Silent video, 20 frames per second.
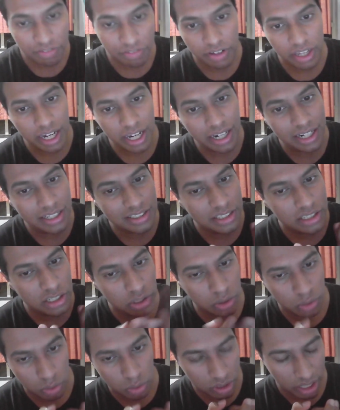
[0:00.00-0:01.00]
he doesn't
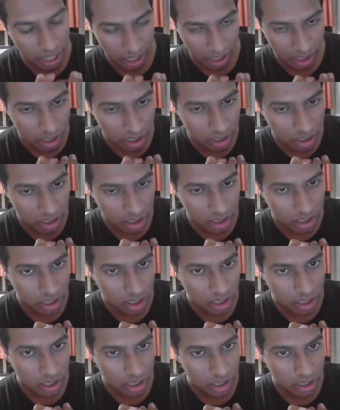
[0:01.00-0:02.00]
know that,
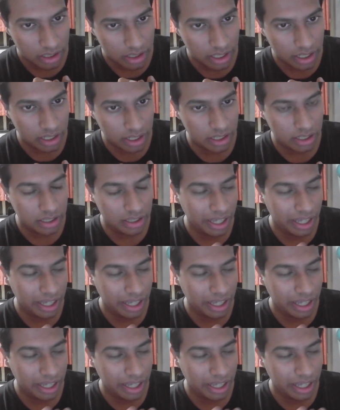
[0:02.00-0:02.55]
then